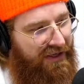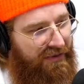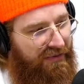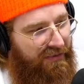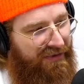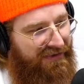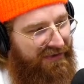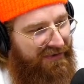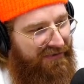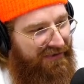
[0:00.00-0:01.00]
You've been putting
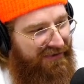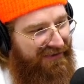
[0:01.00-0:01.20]
stuff on there.